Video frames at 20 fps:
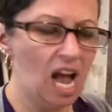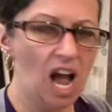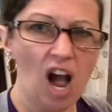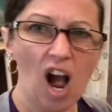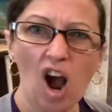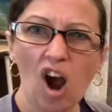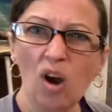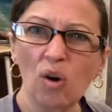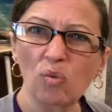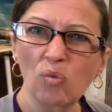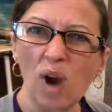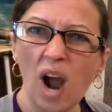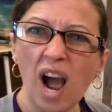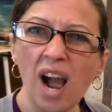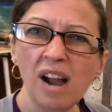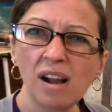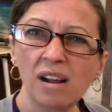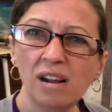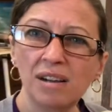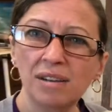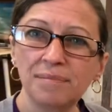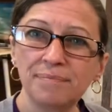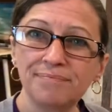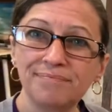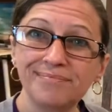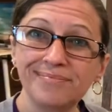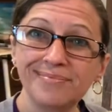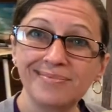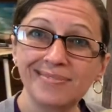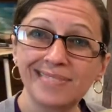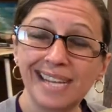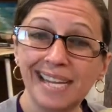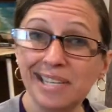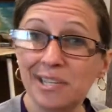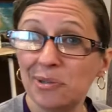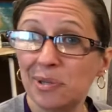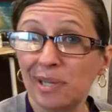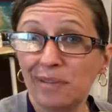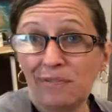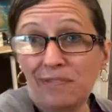a rock that you
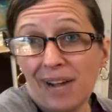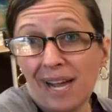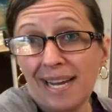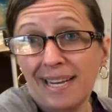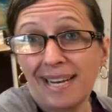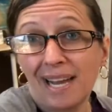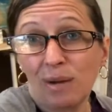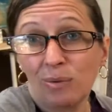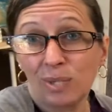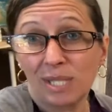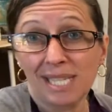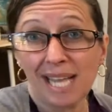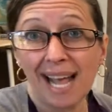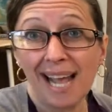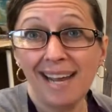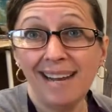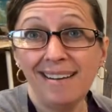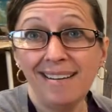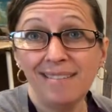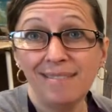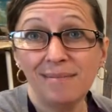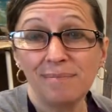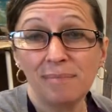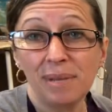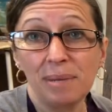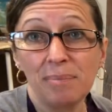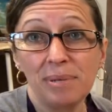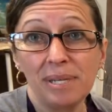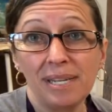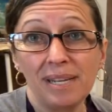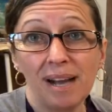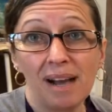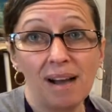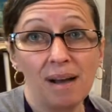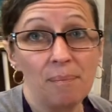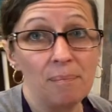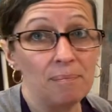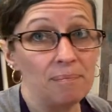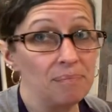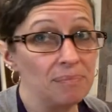could find outside, maybe
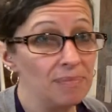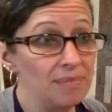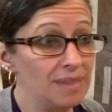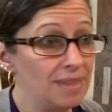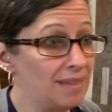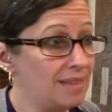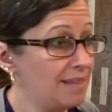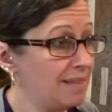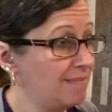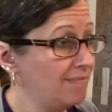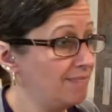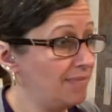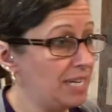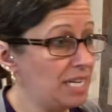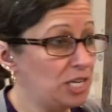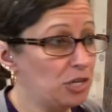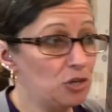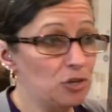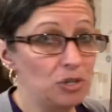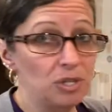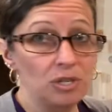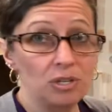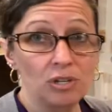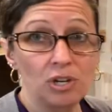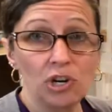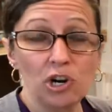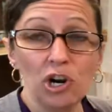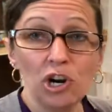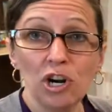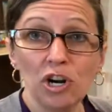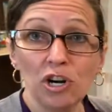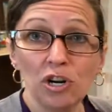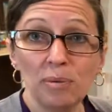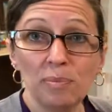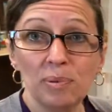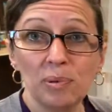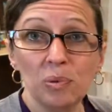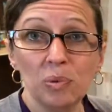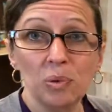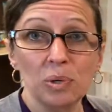near the curb
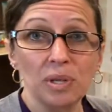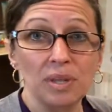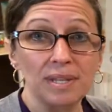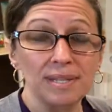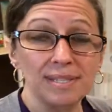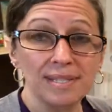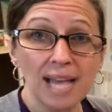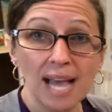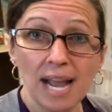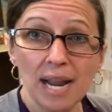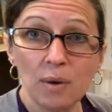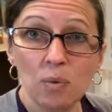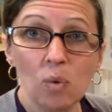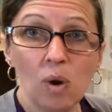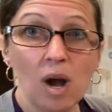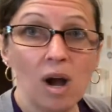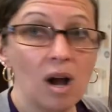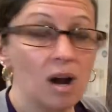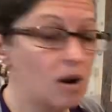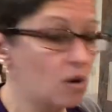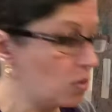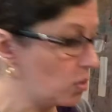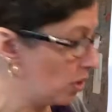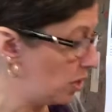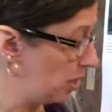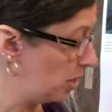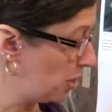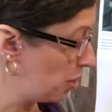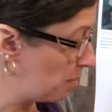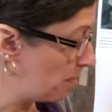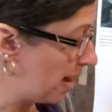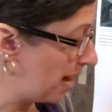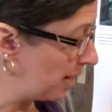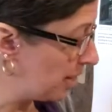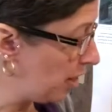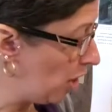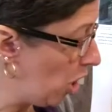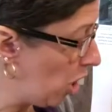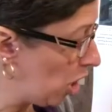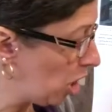or the sidewalk or in your
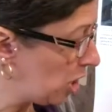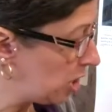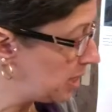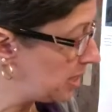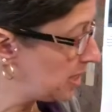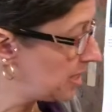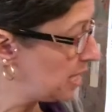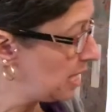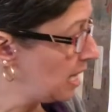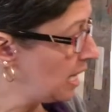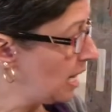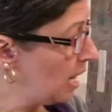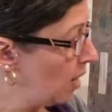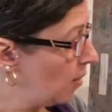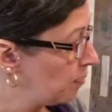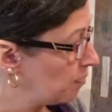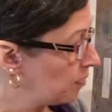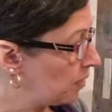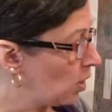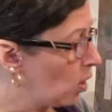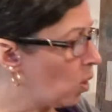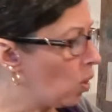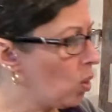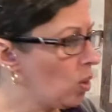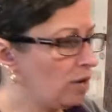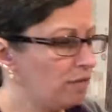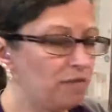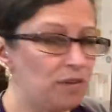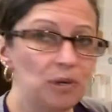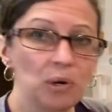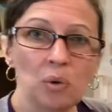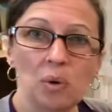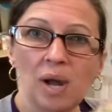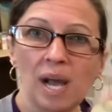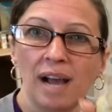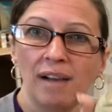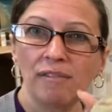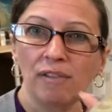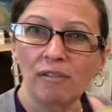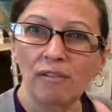backyards. Or if you don't
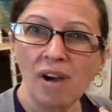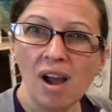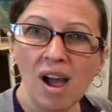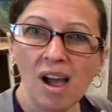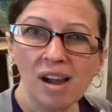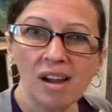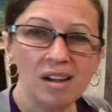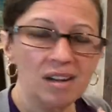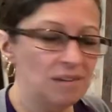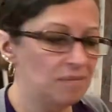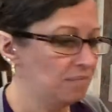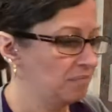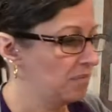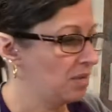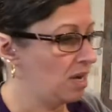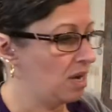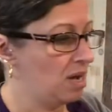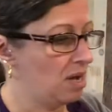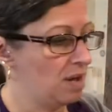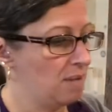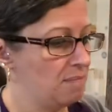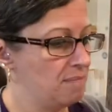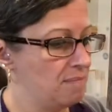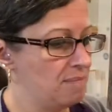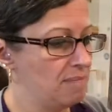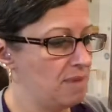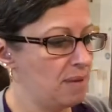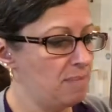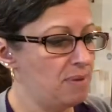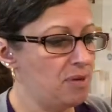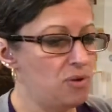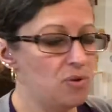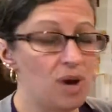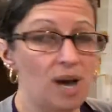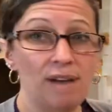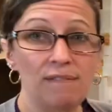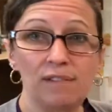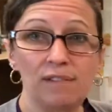have a rock, maybe you have a